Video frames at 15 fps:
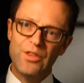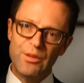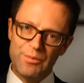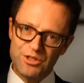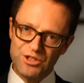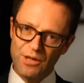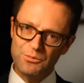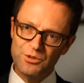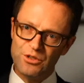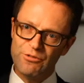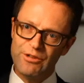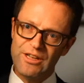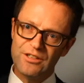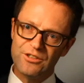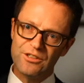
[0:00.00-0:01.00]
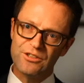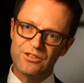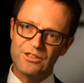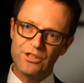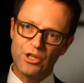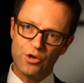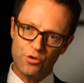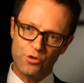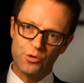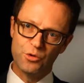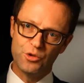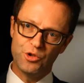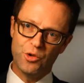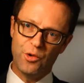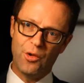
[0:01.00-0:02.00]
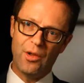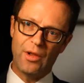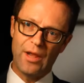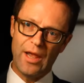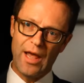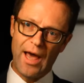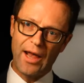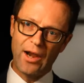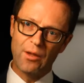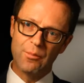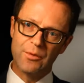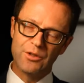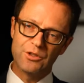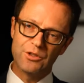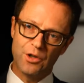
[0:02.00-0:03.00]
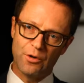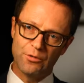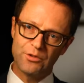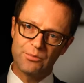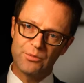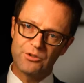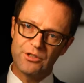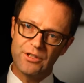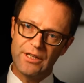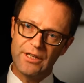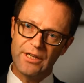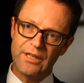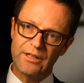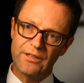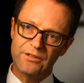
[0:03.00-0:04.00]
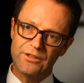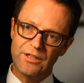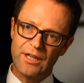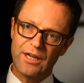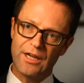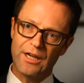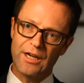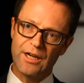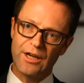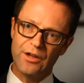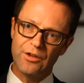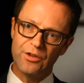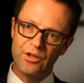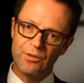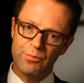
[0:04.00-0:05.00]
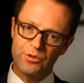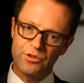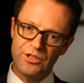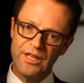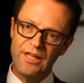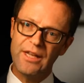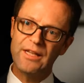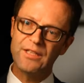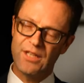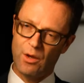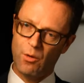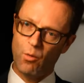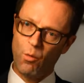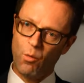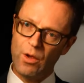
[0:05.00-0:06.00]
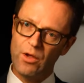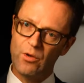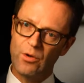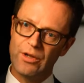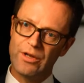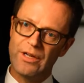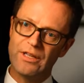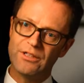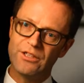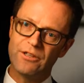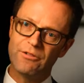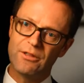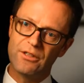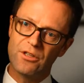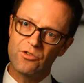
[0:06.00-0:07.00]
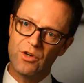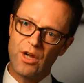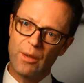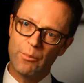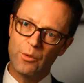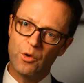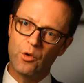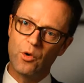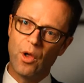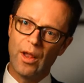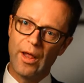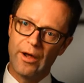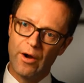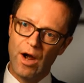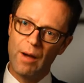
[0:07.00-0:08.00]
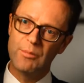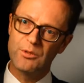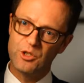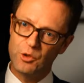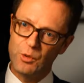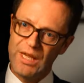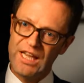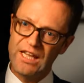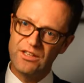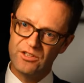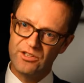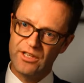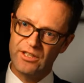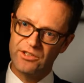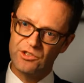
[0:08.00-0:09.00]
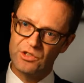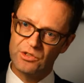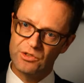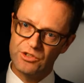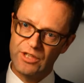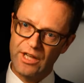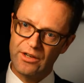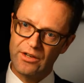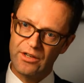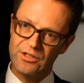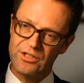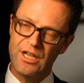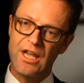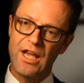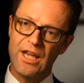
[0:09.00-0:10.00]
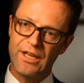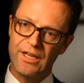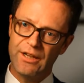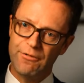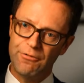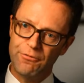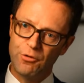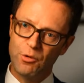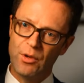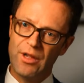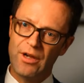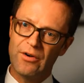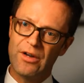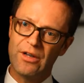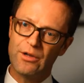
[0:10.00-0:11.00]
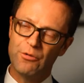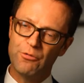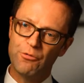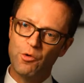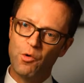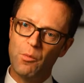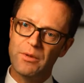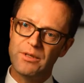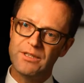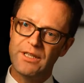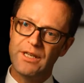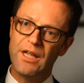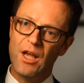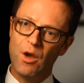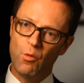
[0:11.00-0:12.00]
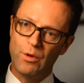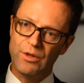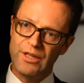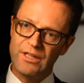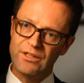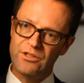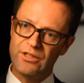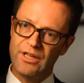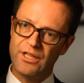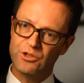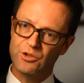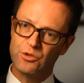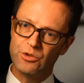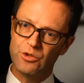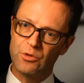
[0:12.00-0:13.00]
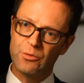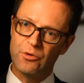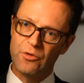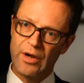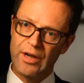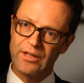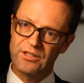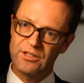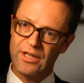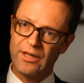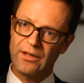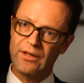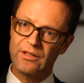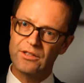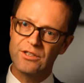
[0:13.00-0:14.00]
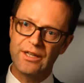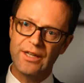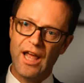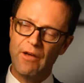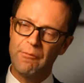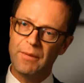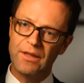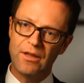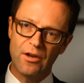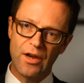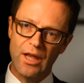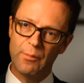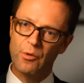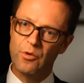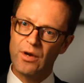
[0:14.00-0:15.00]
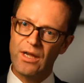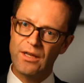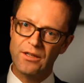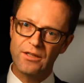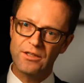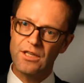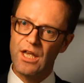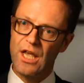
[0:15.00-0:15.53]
The presumption of innocence is a crucial element of the proceedings. The proceedings that we organize here at the Tribunal are up to international standards. They fully are in conformity with international human rights standards that have been elaborated